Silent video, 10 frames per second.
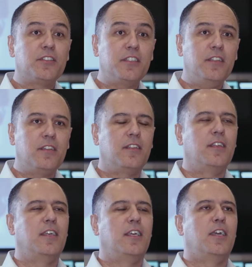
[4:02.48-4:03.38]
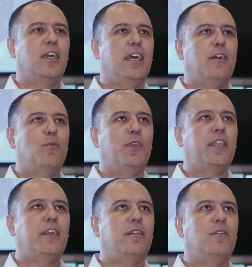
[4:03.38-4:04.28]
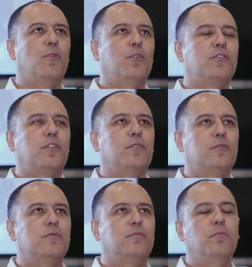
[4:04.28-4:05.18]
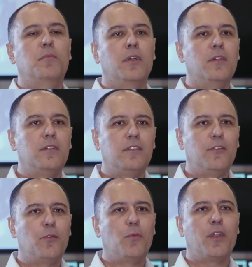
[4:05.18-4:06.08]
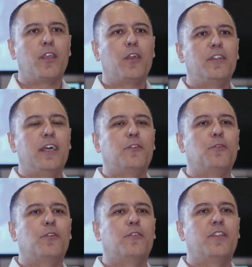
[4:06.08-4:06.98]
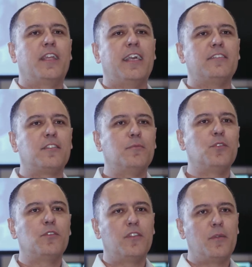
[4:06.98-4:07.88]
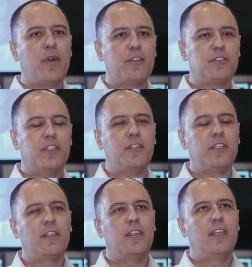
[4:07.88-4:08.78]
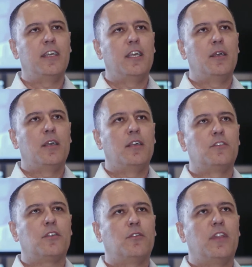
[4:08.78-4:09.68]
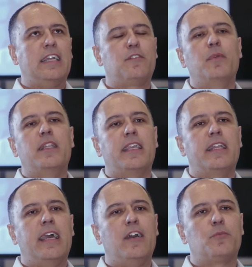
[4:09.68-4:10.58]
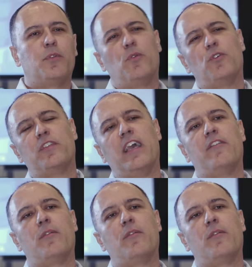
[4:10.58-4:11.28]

teeth. We can also mill if we want to go down the route of the custom using the biogeneric. So that's milling in-house, but we also have the